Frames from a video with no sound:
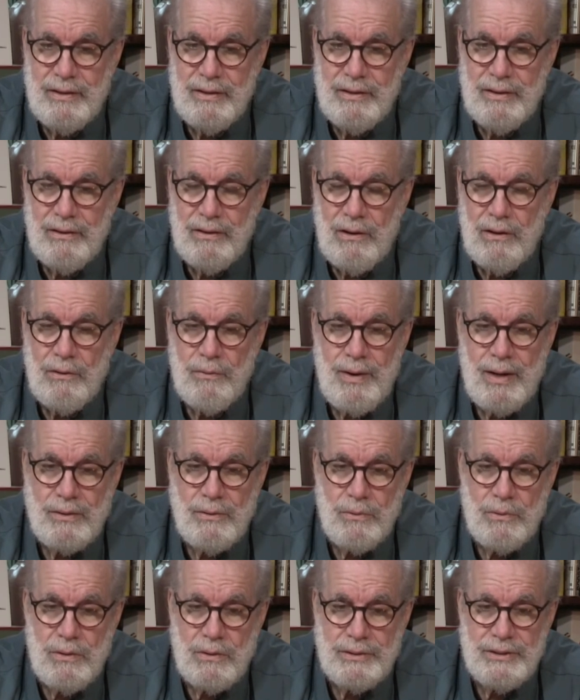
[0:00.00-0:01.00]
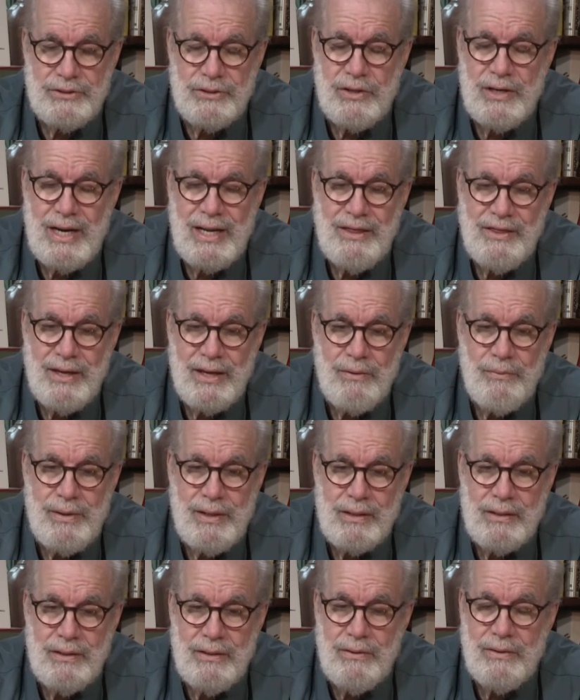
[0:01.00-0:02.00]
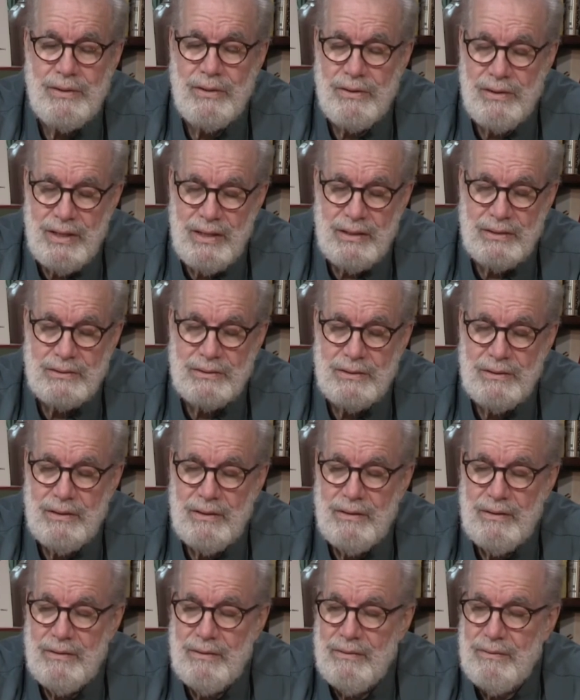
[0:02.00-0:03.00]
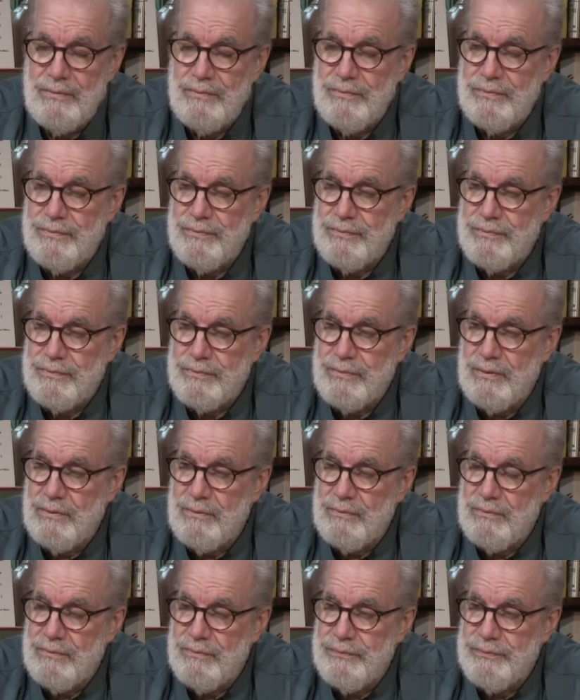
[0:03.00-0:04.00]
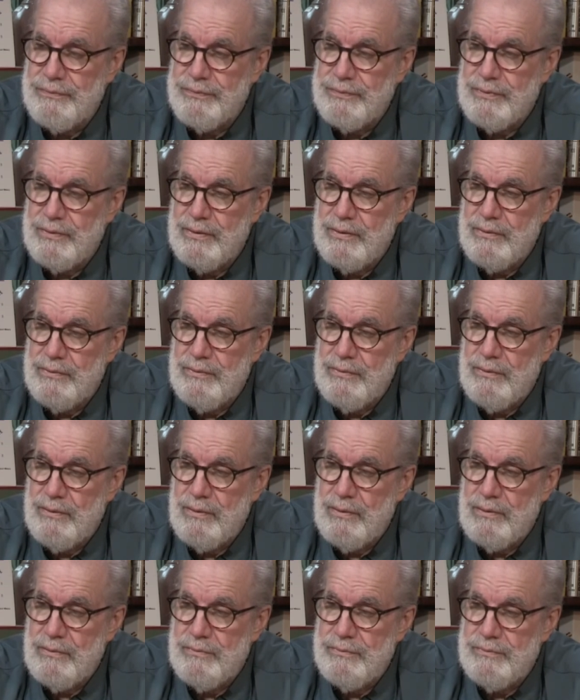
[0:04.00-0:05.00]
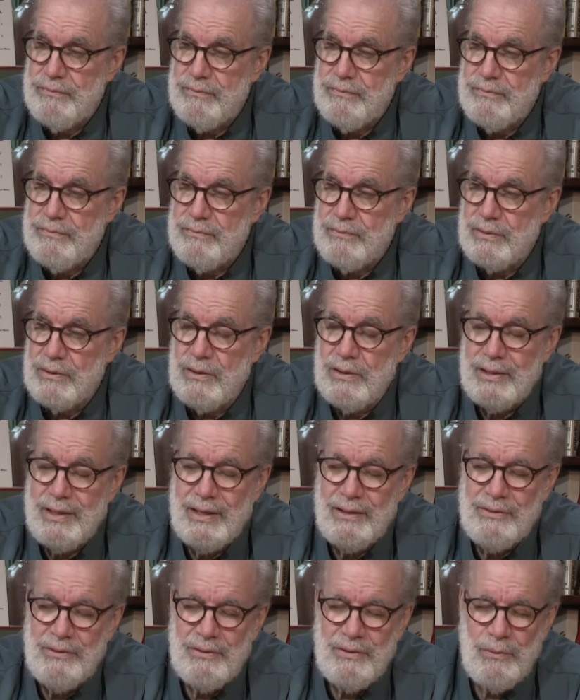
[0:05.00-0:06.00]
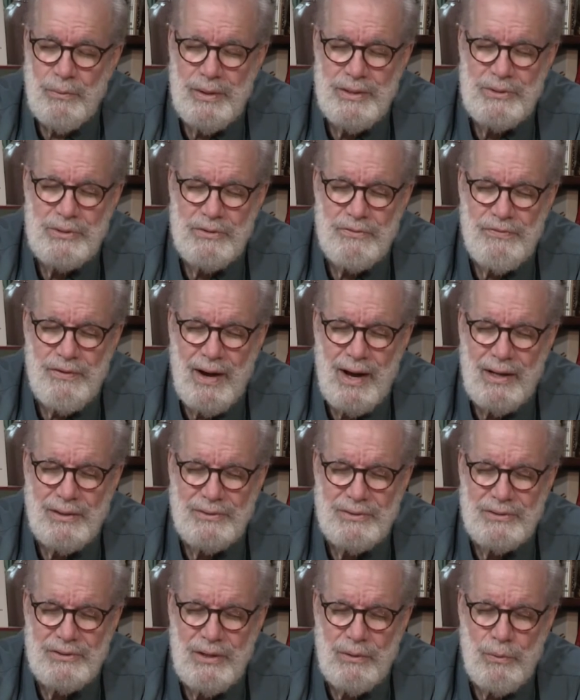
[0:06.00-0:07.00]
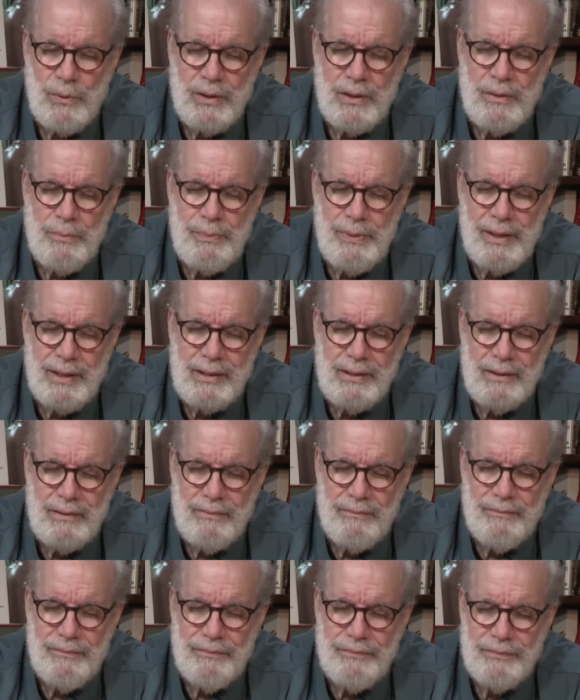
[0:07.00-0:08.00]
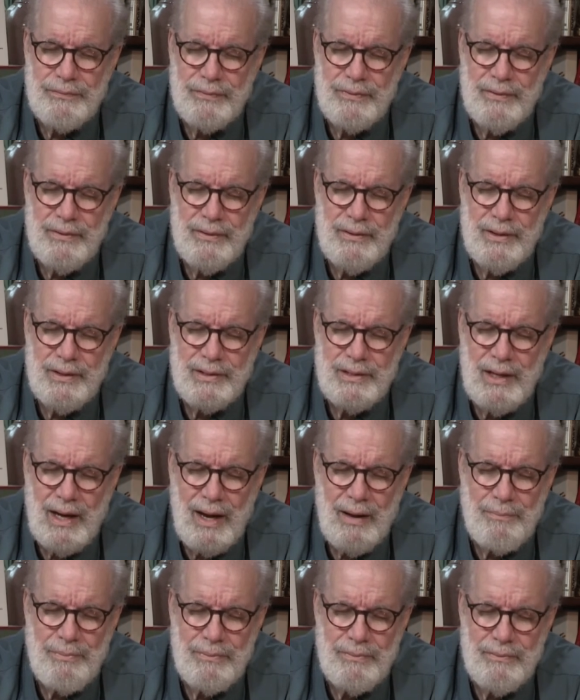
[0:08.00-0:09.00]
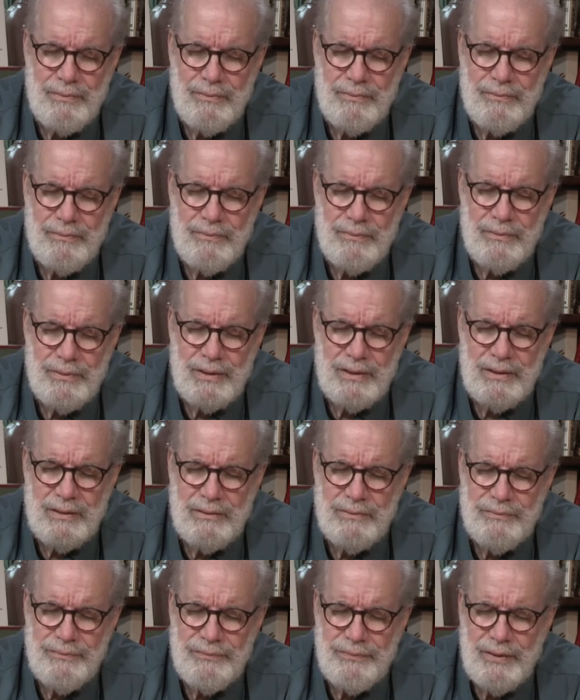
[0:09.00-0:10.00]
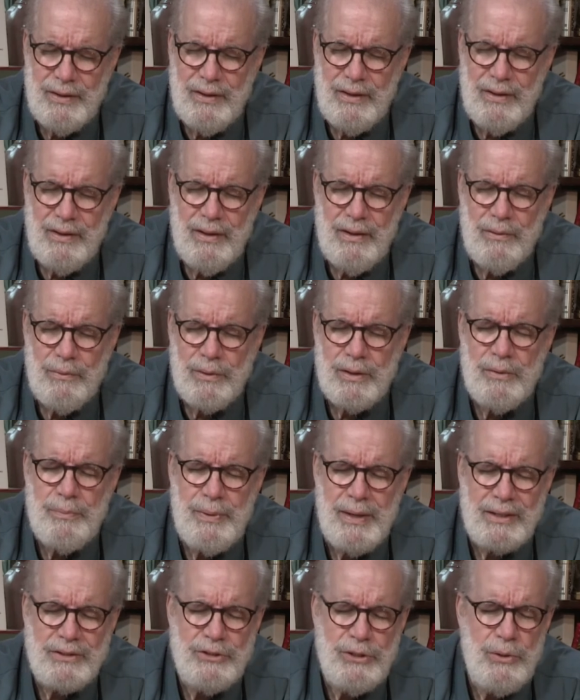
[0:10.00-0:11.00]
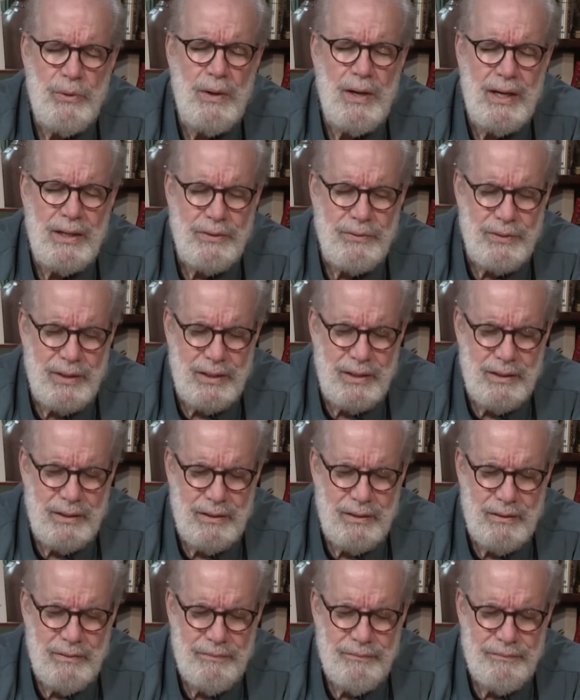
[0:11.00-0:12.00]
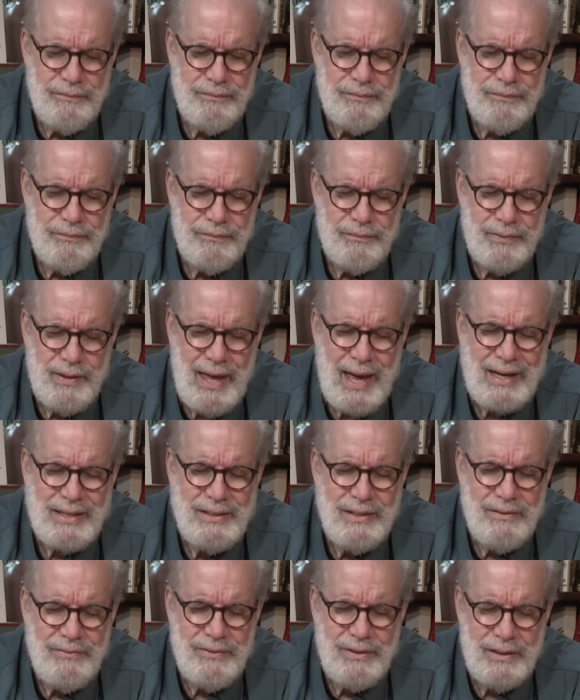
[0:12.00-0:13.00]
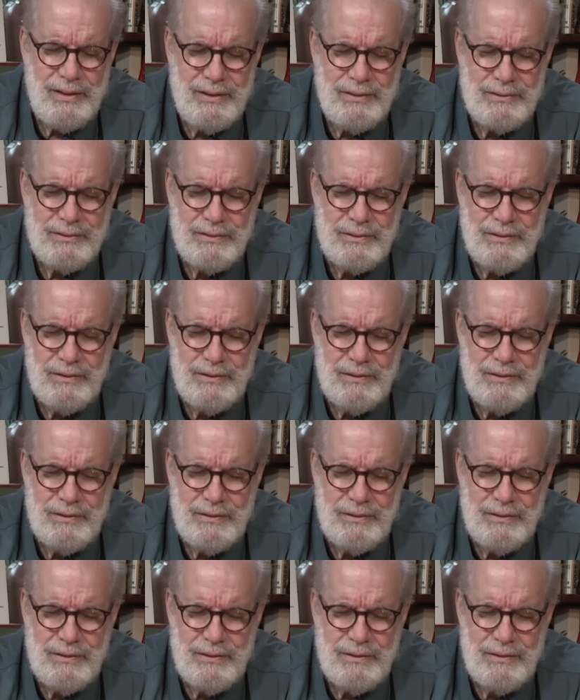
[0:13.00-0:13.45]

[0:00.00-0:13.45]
all around the world. Is there anything we can do? And there is. So we're looking through the wizard files and say, we're going to pick the top, we're going to pick 200 activities